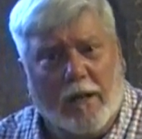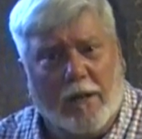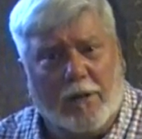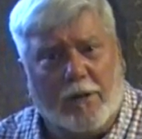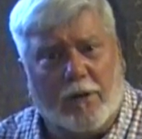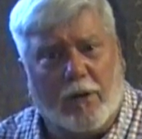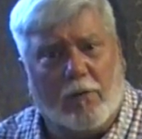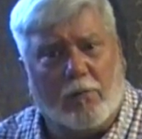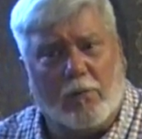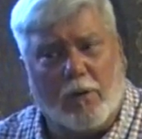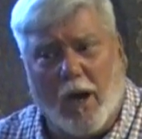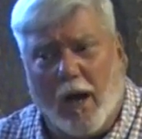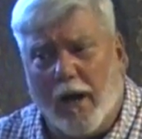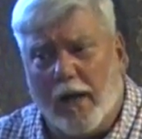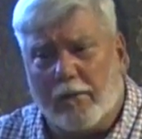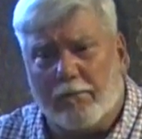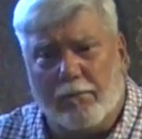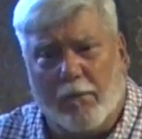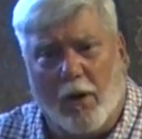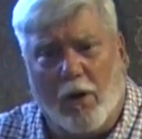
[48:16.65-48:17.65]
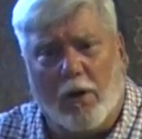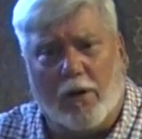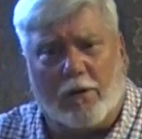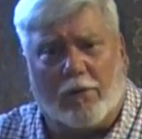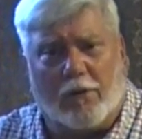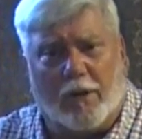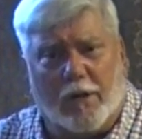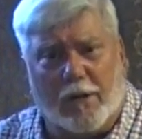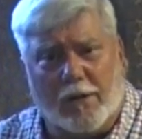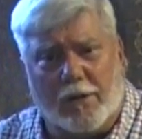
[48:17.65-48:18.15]
So God
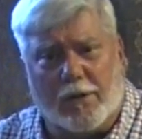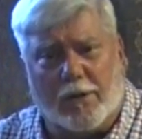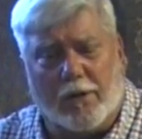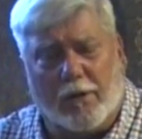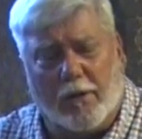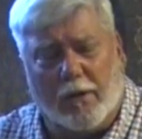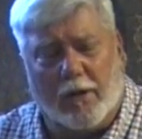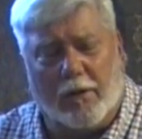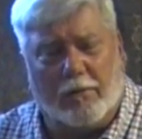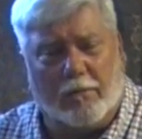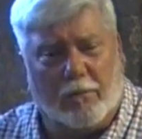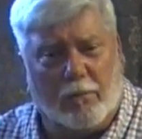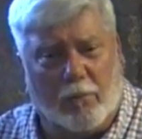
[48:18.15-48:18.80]
marked these. Uh,